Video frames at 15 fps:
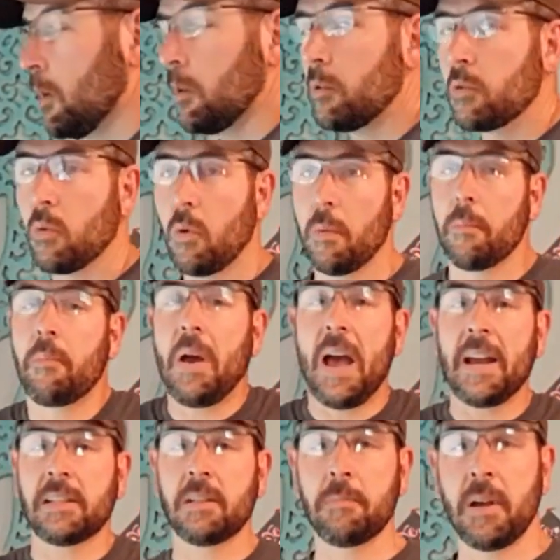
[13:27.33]
So I went back to
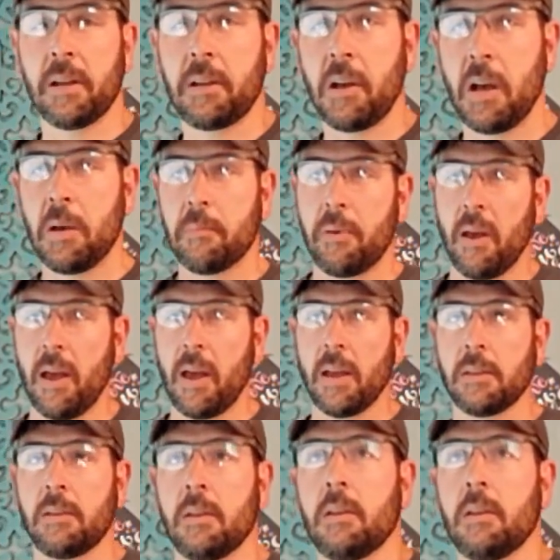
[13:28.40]
my compact,